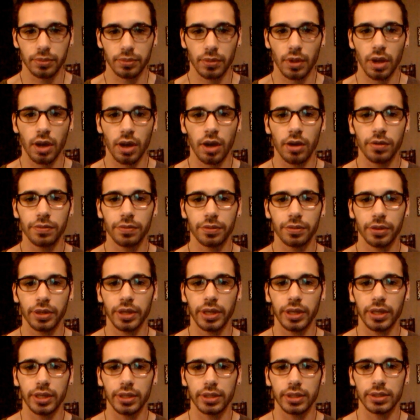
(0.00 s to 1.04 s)

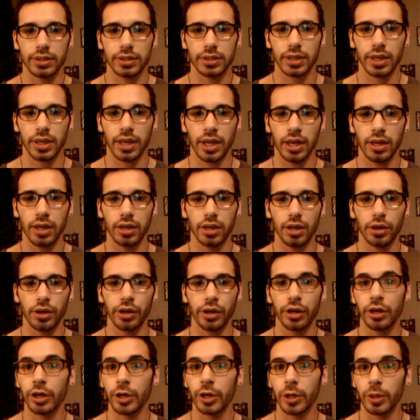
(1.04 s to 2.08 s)
offerings and
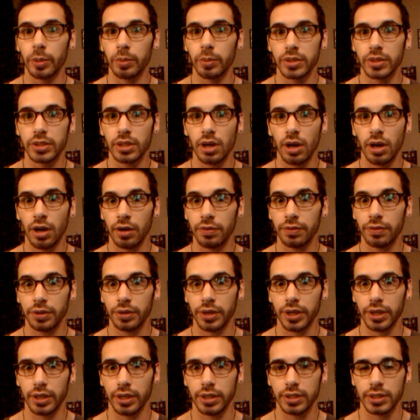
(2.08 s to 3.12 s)
herbs
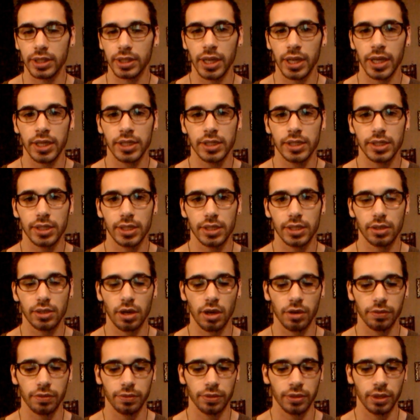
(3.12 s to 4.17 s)
offerings and incense
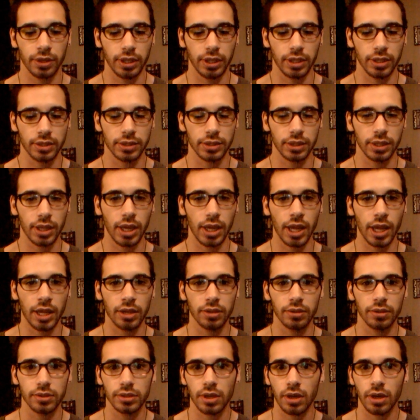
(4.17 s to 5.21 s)
offerings and
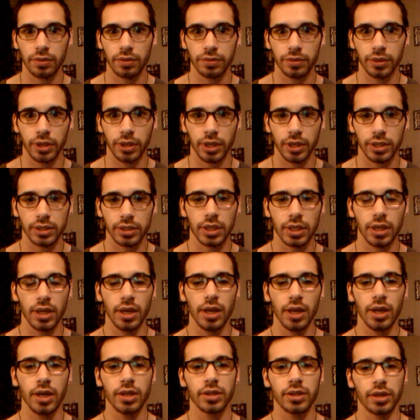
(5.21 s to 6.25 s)
candles offerings
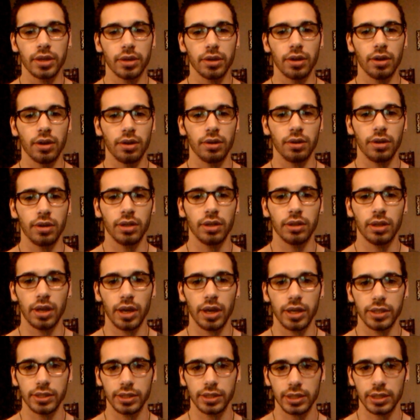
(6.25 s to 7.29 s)
that are all
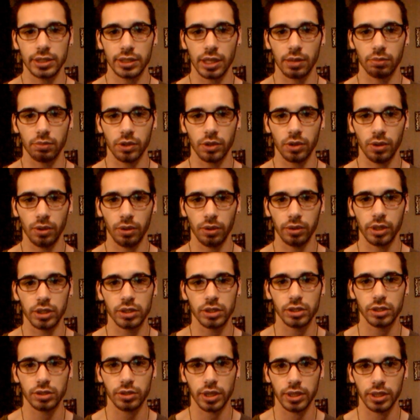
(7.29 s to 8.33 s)
aligned to the same goal that
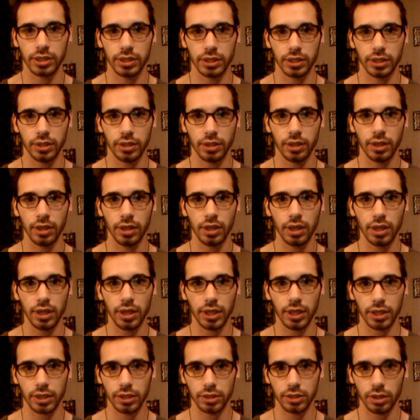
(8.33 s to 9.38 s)
you're trying to
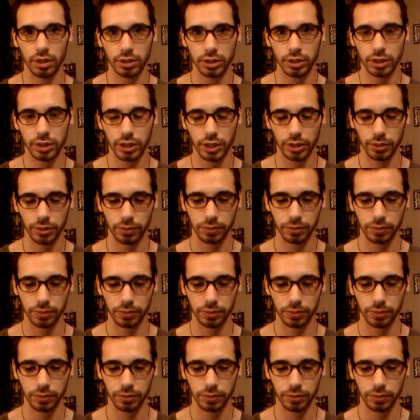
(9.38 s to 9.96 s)
get the doll to do.